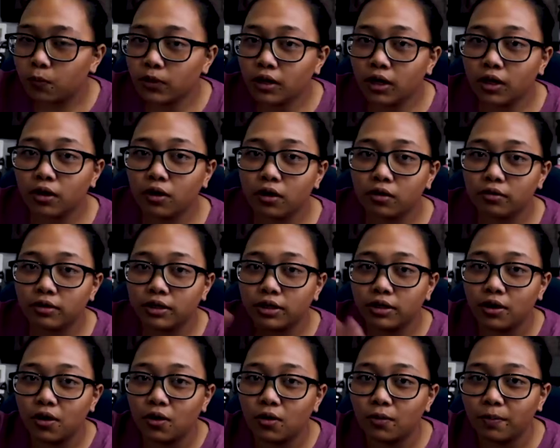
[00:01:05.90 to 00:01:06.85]
We are
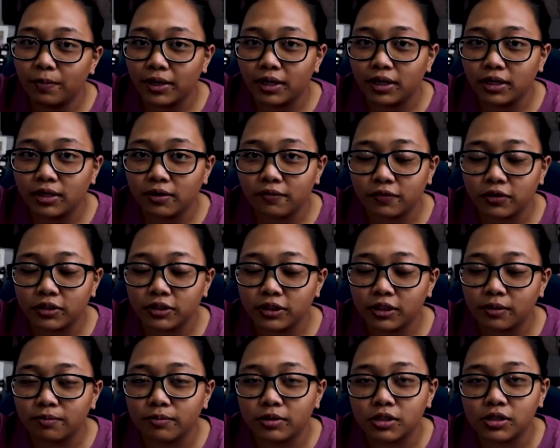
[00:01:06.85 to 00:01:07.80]
already open for
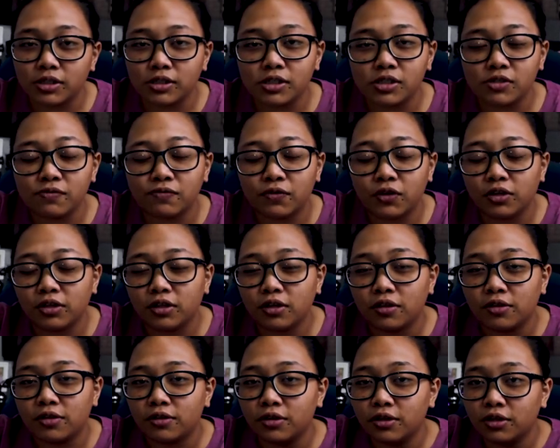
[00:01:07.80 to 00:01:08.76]
submissions for the
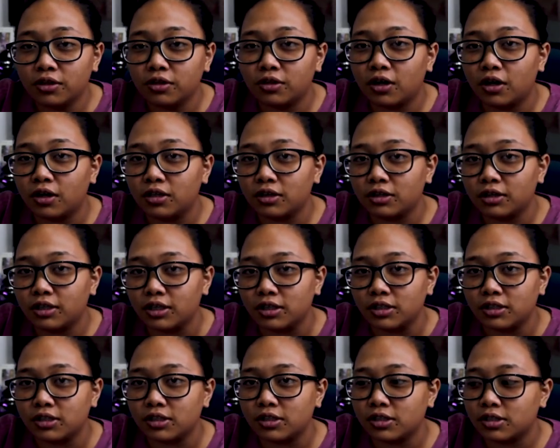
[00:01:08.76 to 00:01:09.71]
third
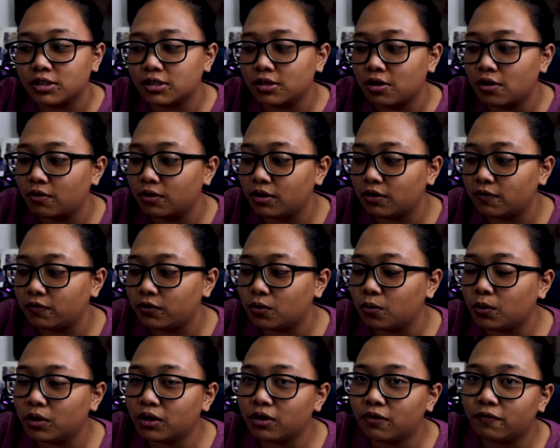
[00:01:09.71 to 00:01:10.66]
contest. So if
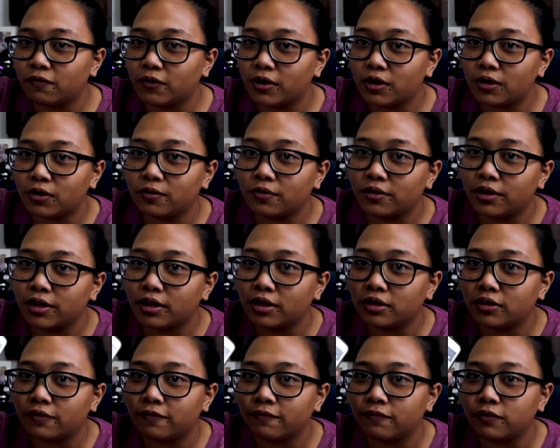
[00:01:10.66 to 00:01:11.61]
you want to follow
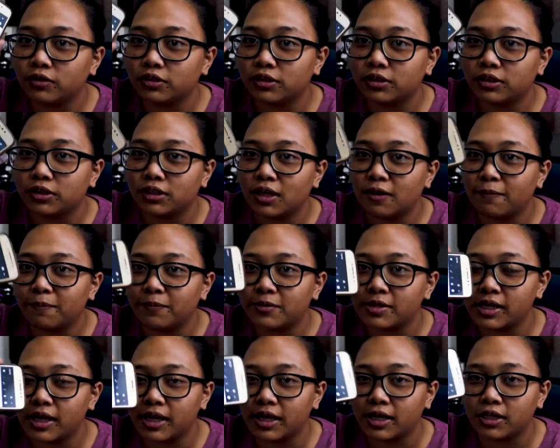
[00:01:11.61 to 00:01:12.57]
their
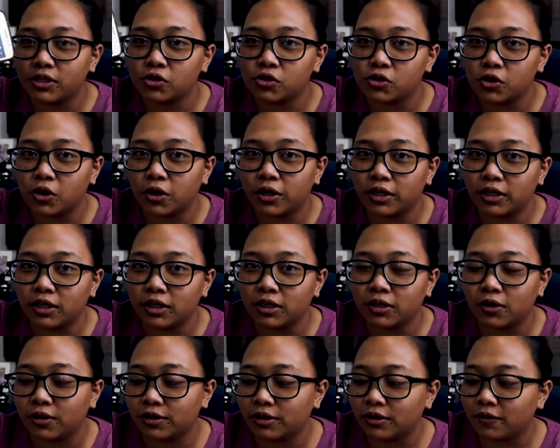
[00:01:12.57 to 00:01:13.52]
footsteps and join
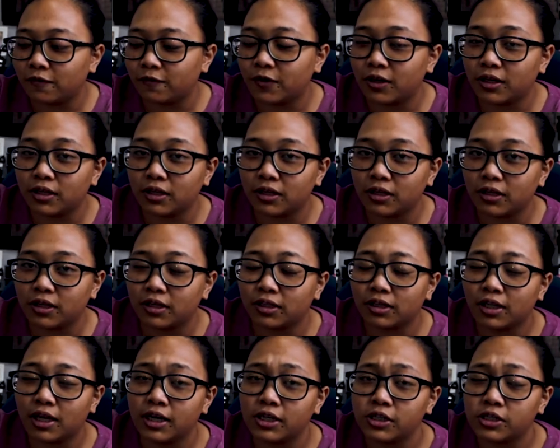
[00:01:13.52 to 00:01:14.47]
in on the fun here
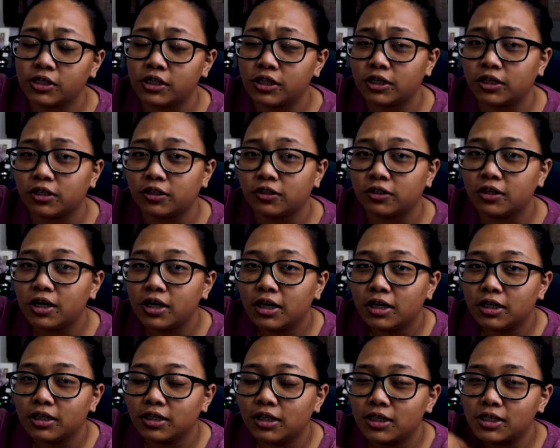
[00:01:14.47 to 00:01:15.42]
at Hey Chiko,
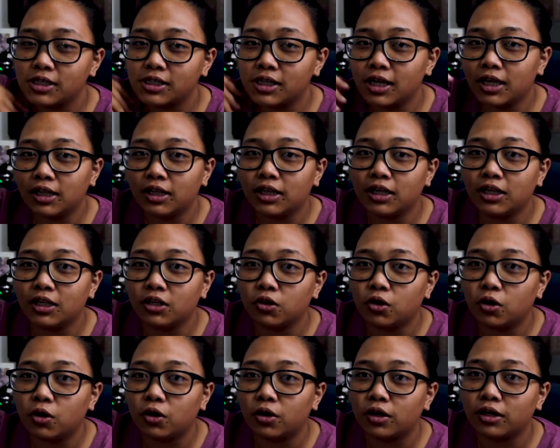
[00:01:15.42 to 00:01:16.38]
just send in
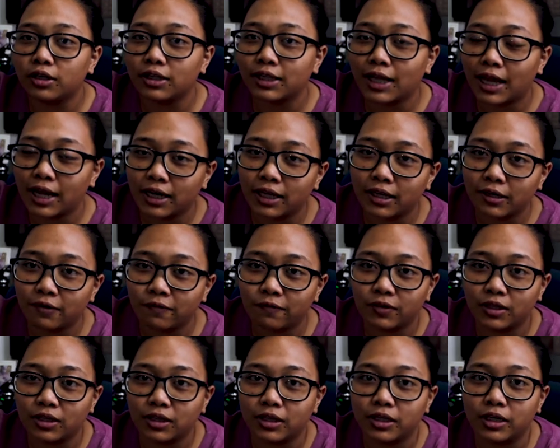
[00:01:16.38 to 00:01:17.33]
your talent
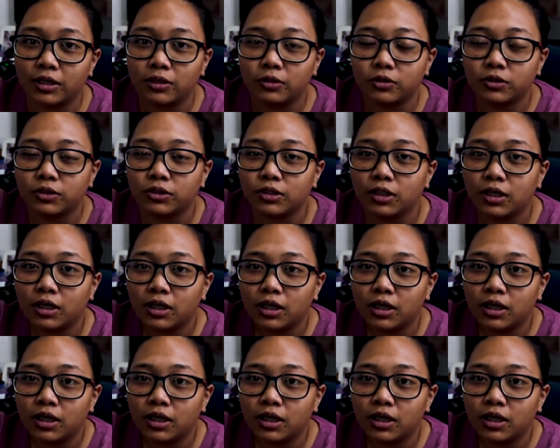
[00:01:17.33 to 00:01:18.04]
videos